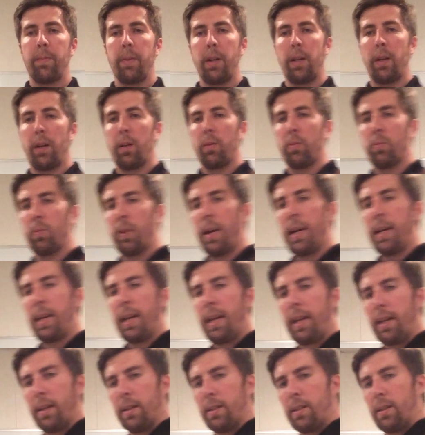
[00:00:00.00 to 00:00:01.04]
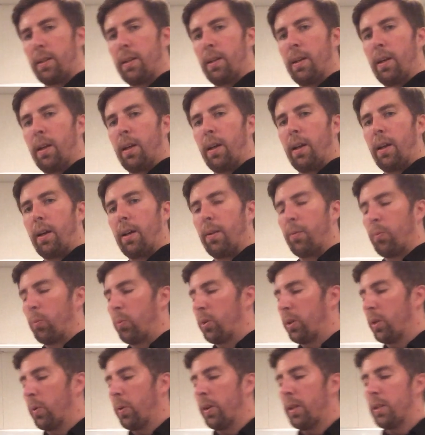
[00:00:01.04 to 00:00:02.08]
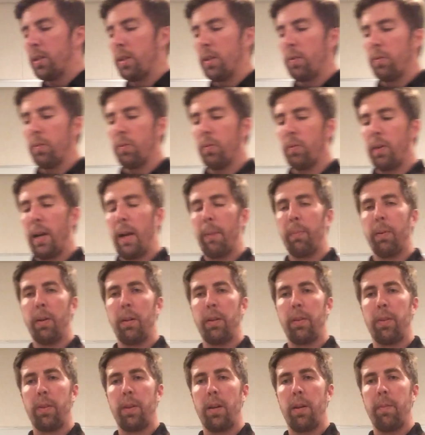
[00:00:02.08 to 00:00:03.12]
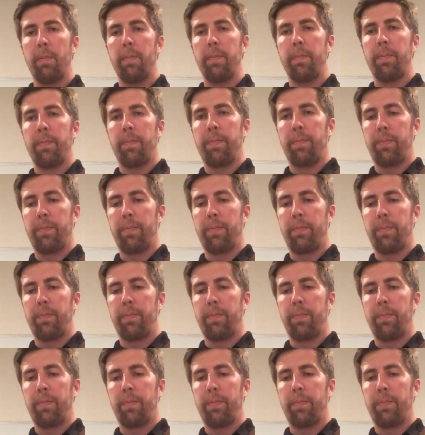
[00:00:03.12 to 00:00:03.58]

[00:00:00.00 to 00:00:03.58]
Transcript: in our right hand. We're going to wrap our thumb